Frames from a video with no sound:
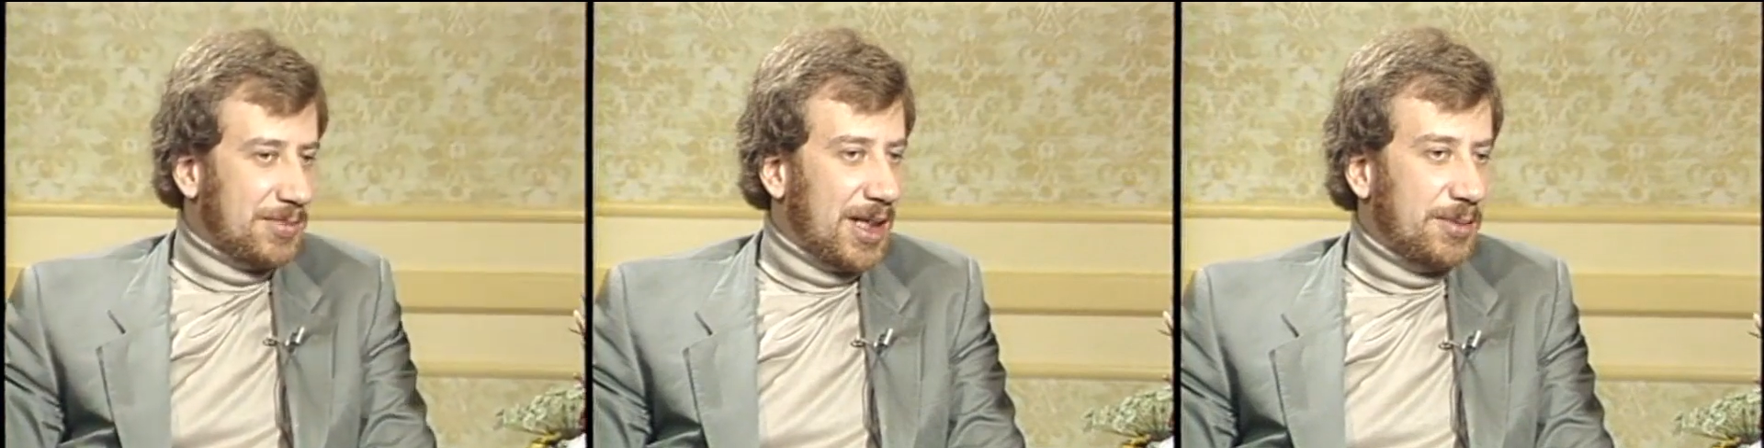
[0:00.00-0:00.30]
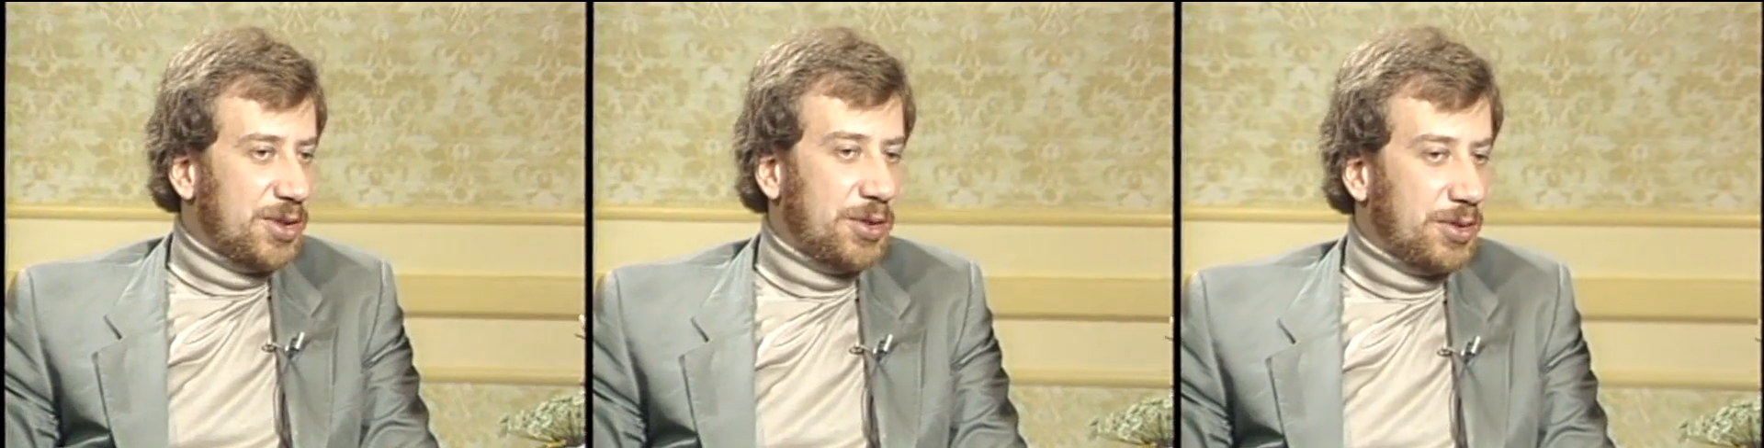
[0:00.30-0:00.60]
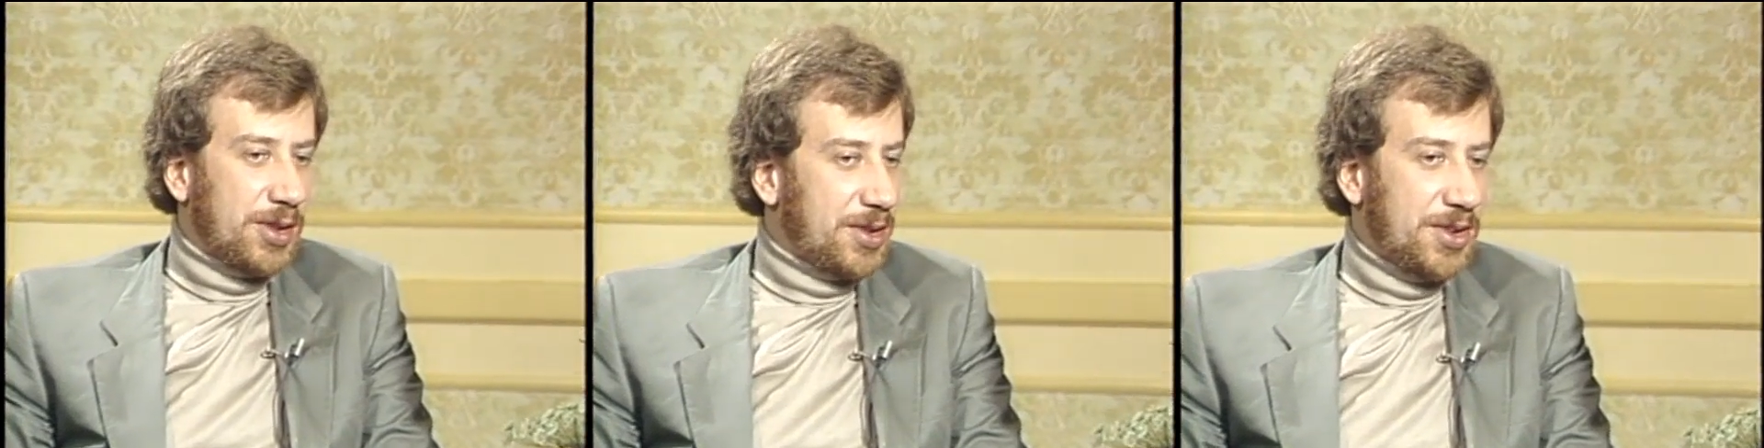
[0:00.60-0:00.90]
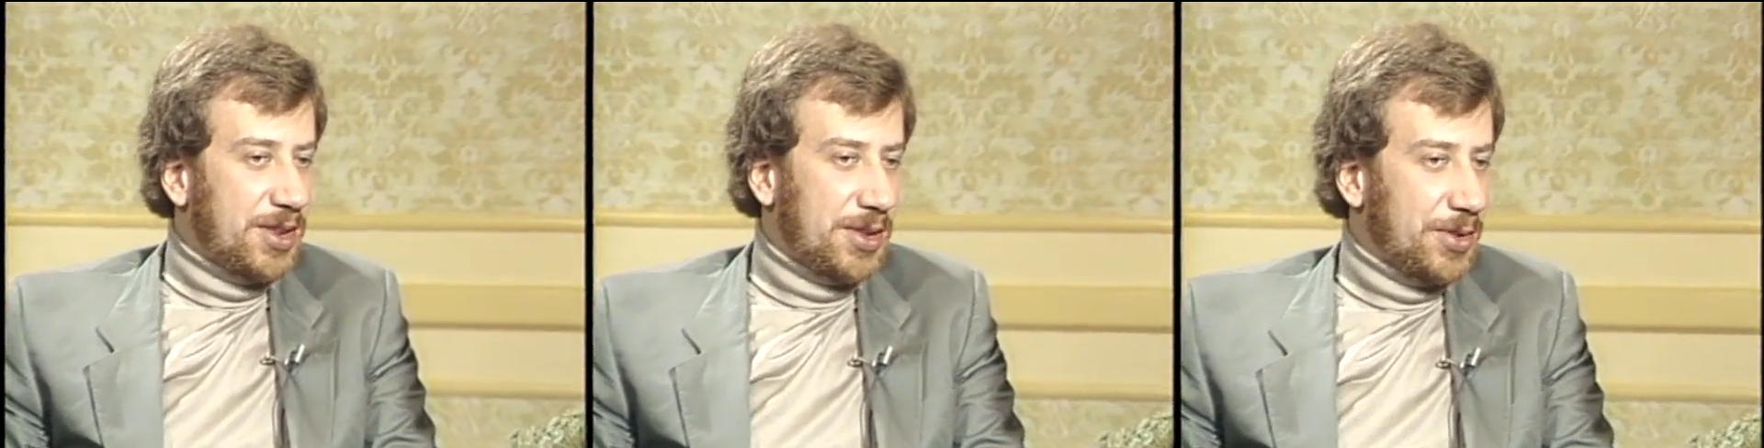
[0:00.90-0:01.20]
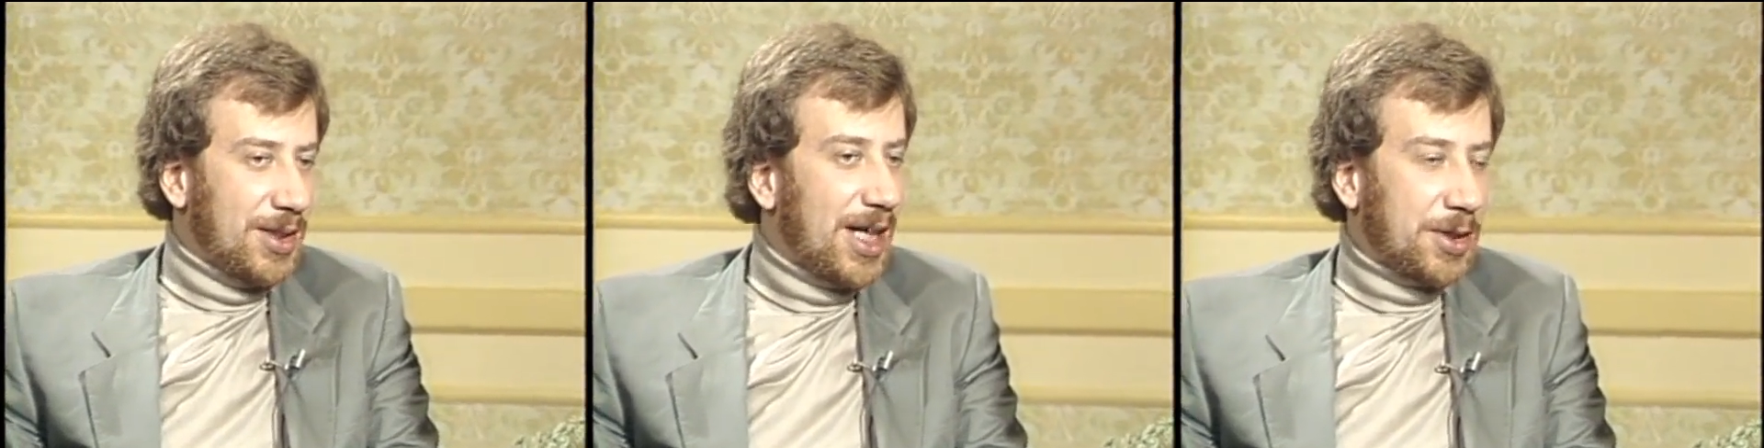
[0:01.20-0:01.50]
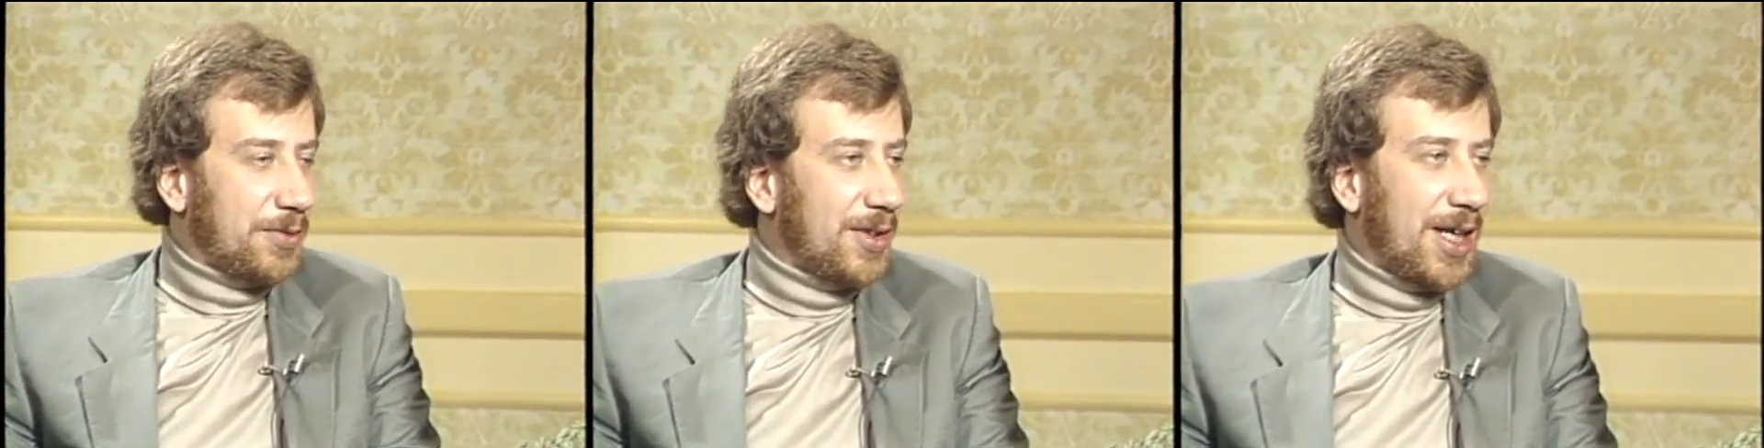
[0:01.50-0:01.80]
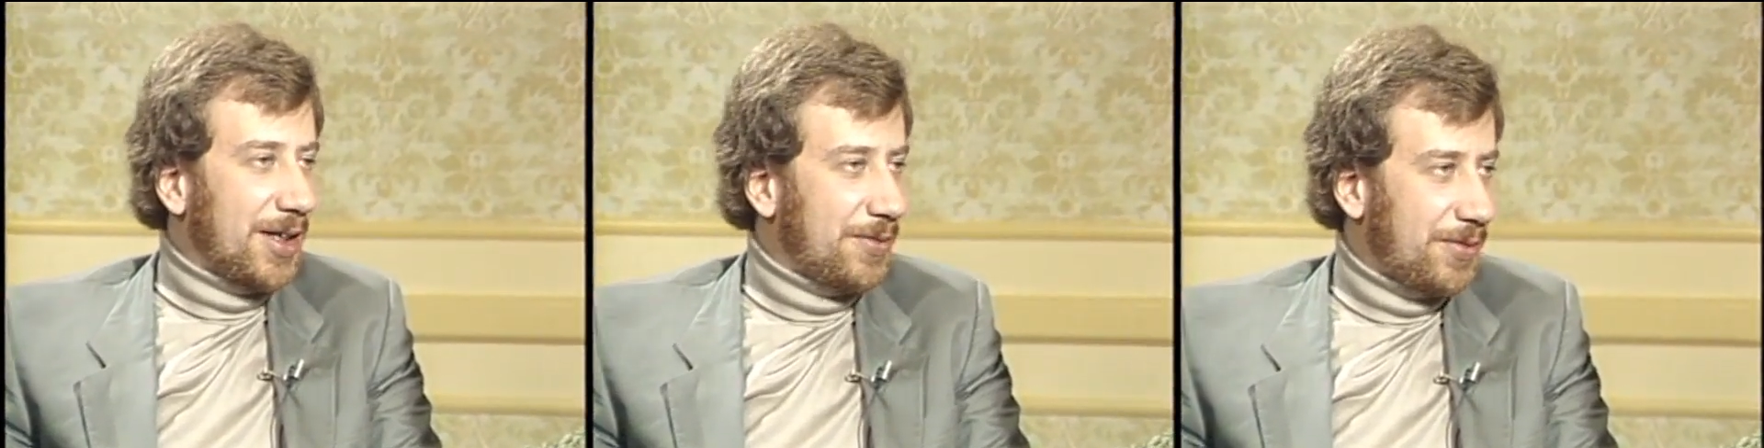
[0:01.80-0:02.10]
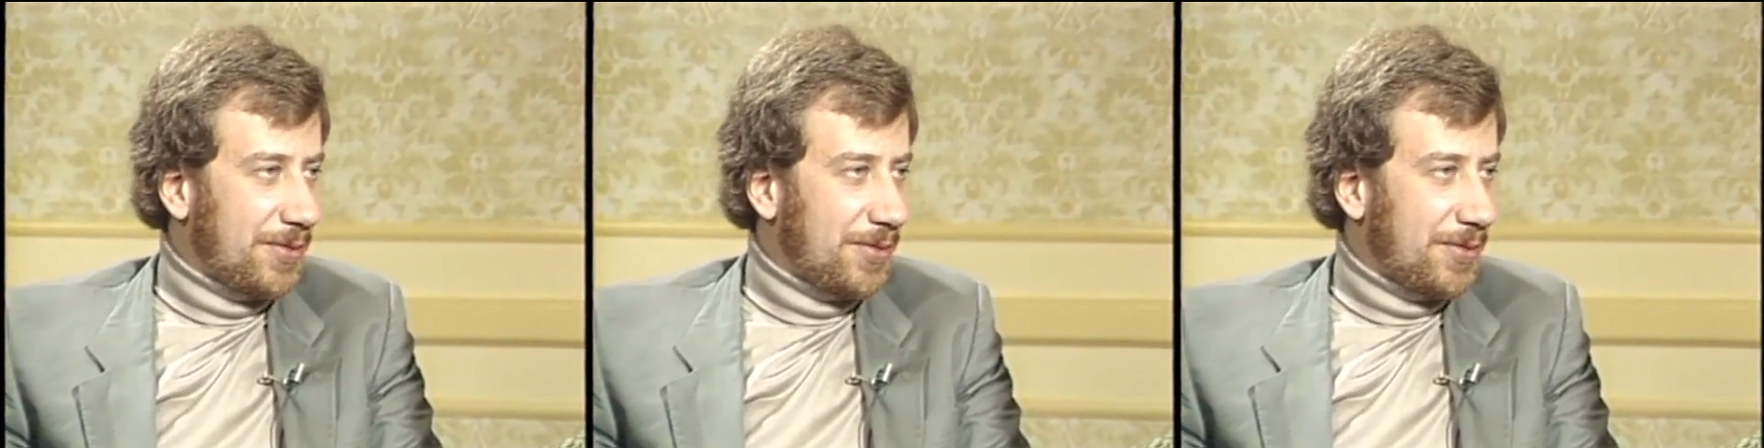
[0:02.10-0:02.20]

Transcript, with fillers: I'm sure that there are a lot of life,